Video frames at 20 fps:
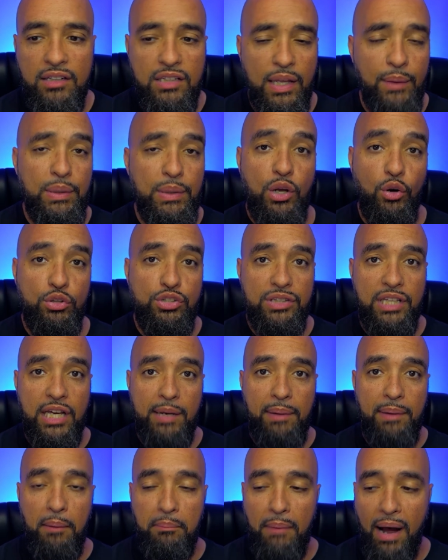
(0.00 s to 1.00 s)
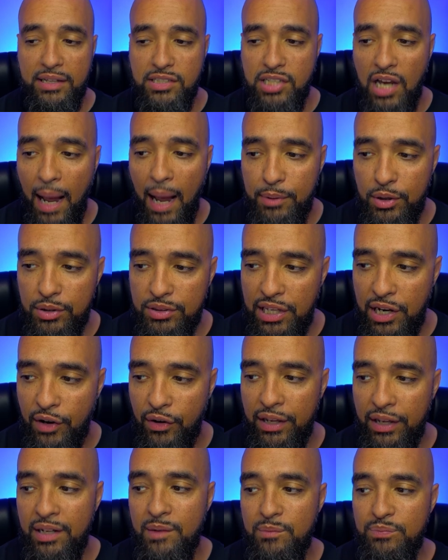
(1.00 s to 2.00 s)
Let me know what you think about my Tobert
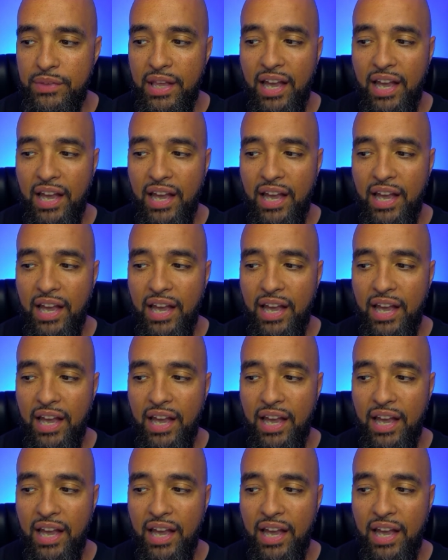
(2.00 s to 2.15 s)
theory.